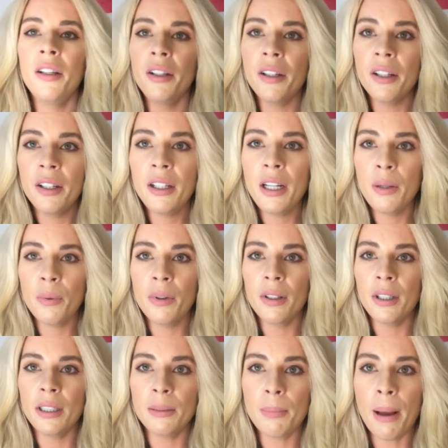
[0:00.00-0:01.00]
you're gonna need one
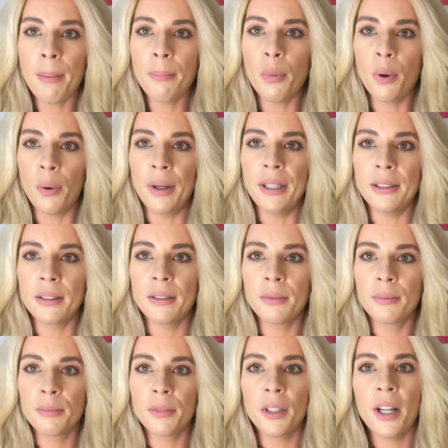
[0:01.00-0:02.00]
of these bad boys,
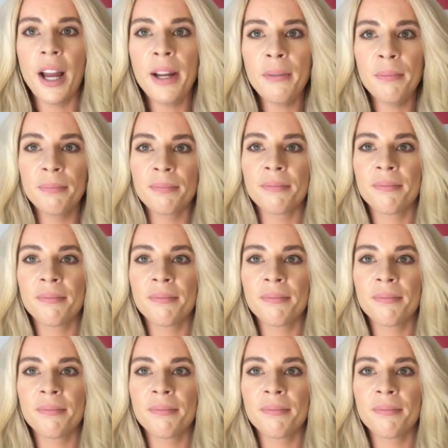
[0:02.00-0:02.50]
okay?